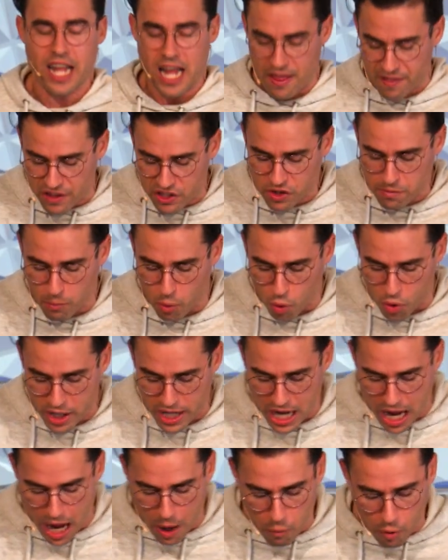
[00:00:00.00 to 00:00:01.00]
And this
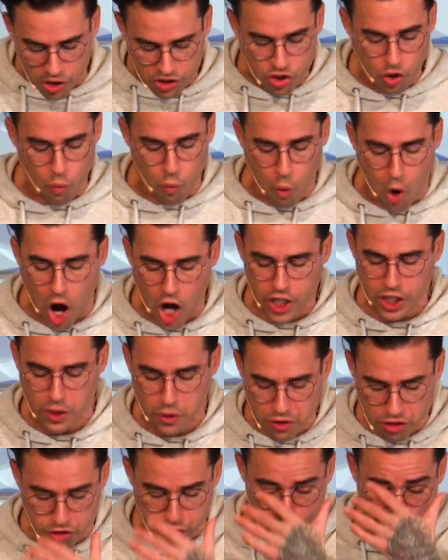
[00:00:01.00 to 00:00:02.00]
morning I want to walk
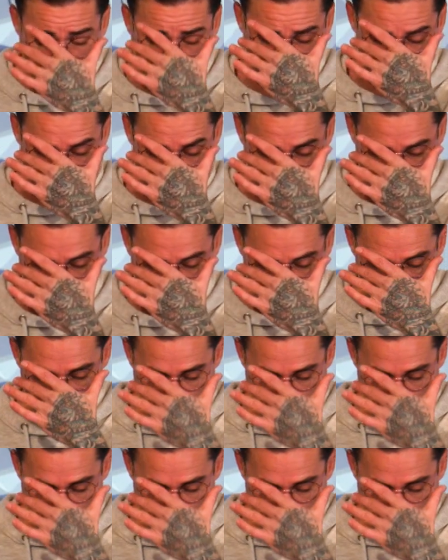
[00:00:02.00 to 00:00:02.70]
you through that.